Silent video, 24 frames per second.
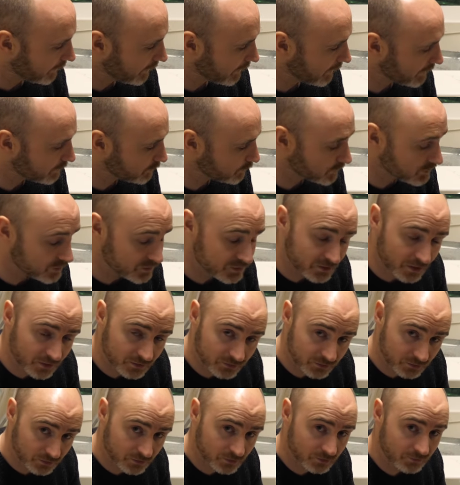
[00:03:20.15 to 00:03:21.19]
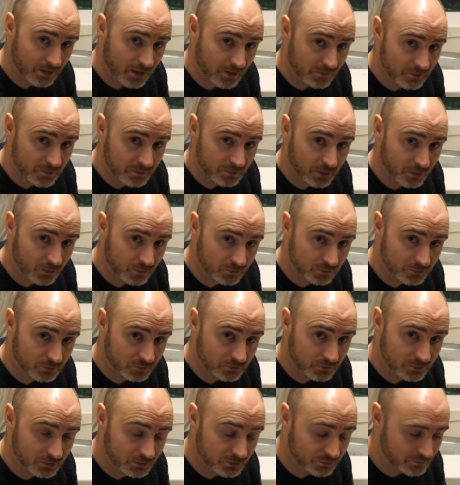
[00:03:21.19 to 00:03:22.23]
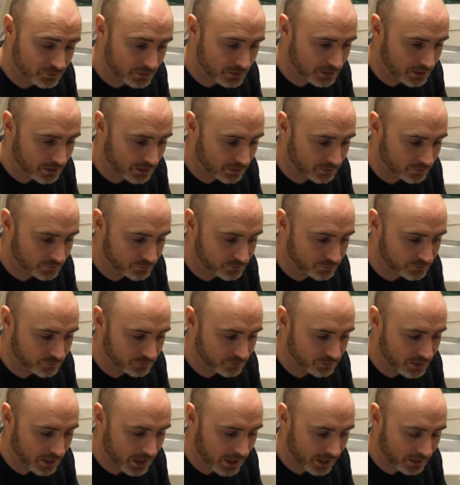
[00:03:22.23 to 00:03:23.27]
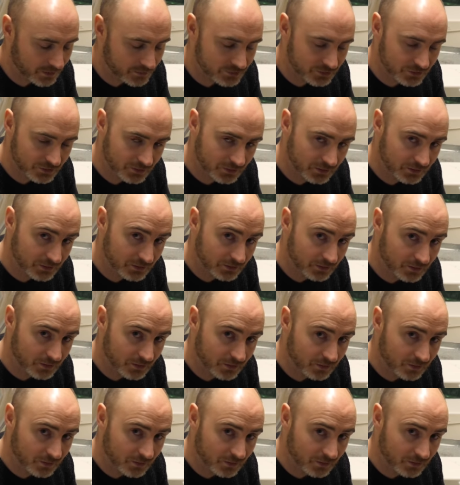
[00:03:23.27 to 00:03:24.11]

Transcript: And when you start to look around the boat, you realize that actually